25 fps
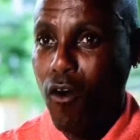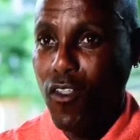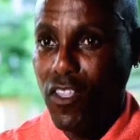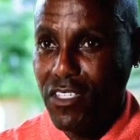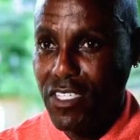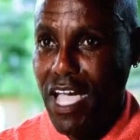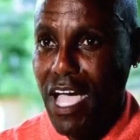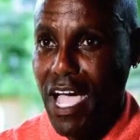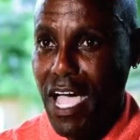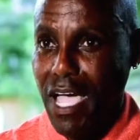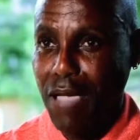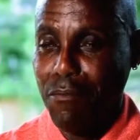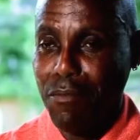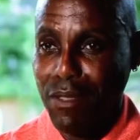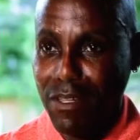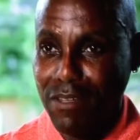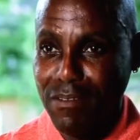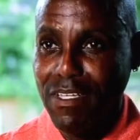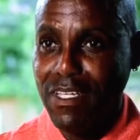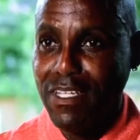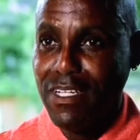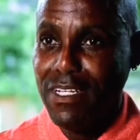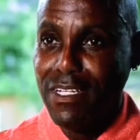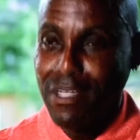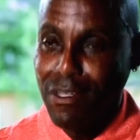her all the
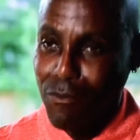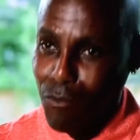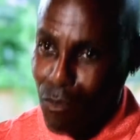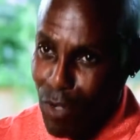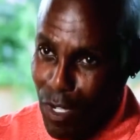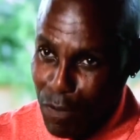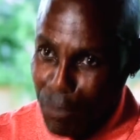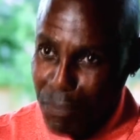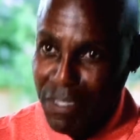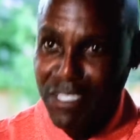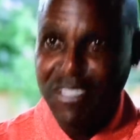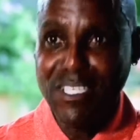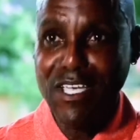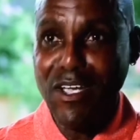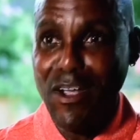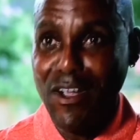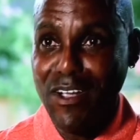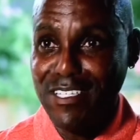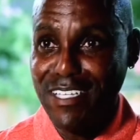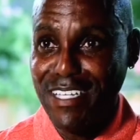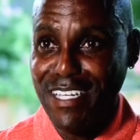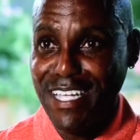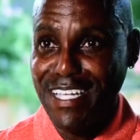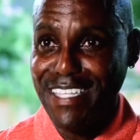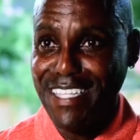time, but we're going
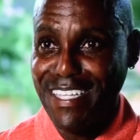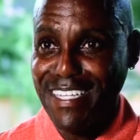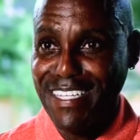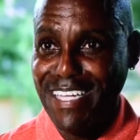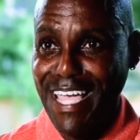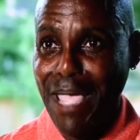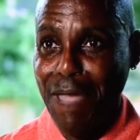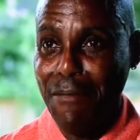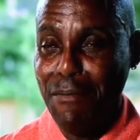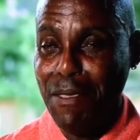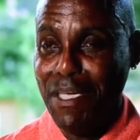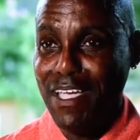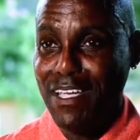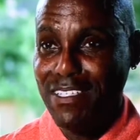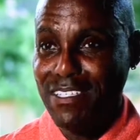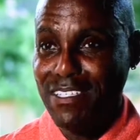to be serious at the end of the